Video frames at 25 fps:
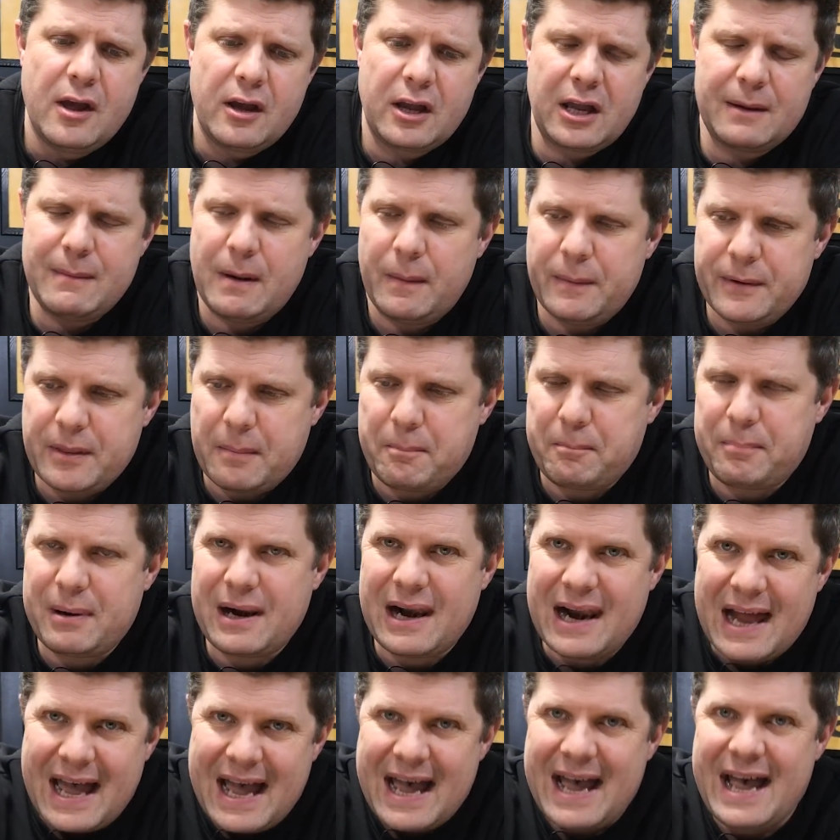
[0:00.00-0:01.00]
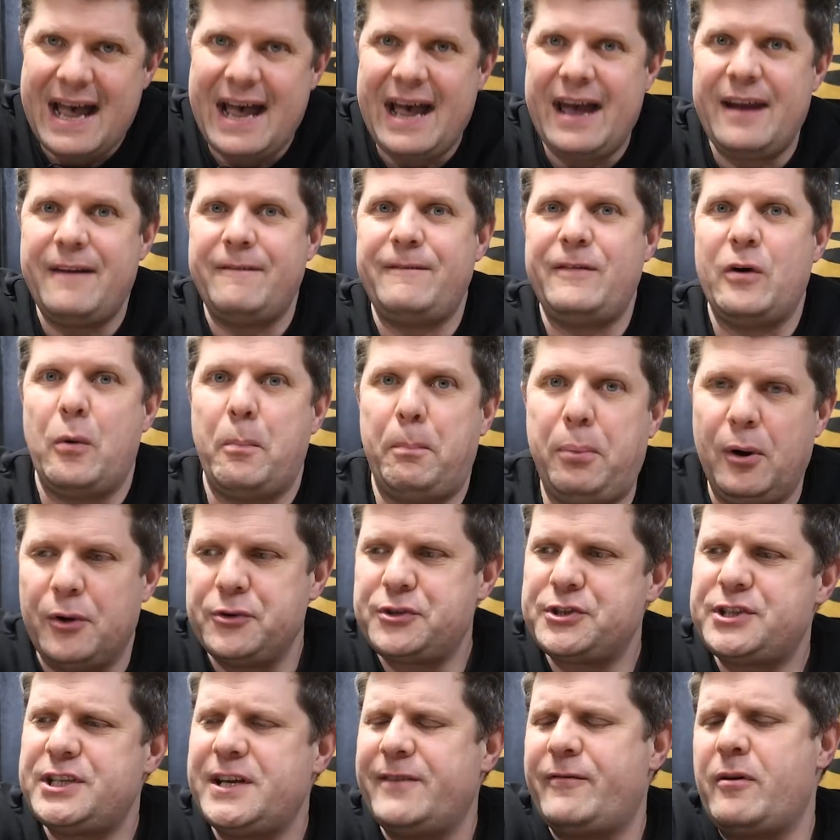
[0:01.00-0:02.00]
come up with a plan, feel
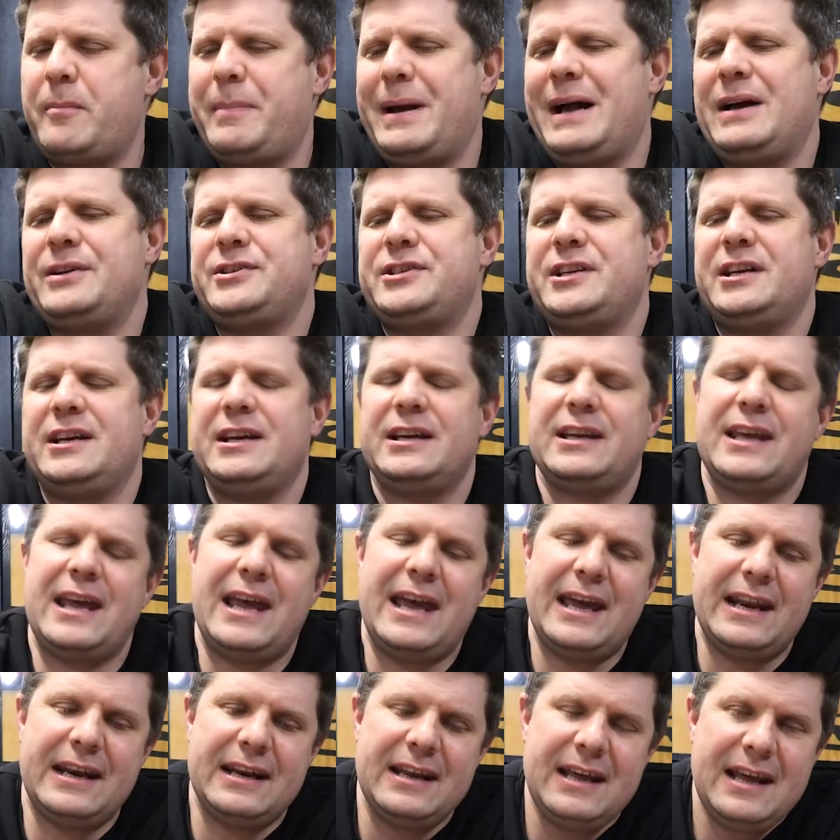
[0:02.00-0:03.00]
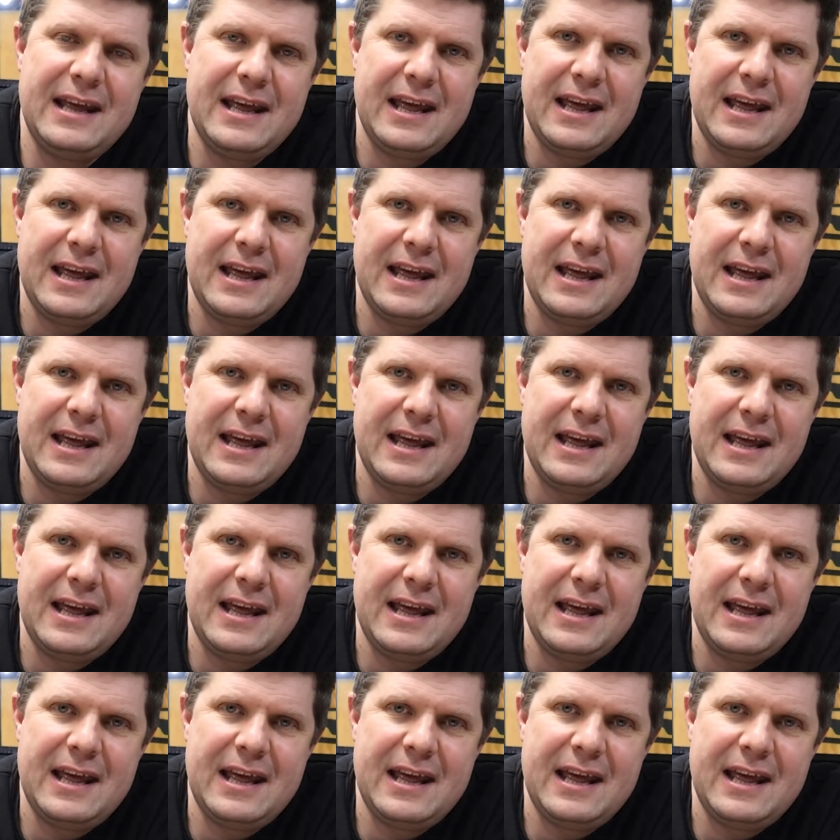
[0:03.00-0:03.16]
positive about it again.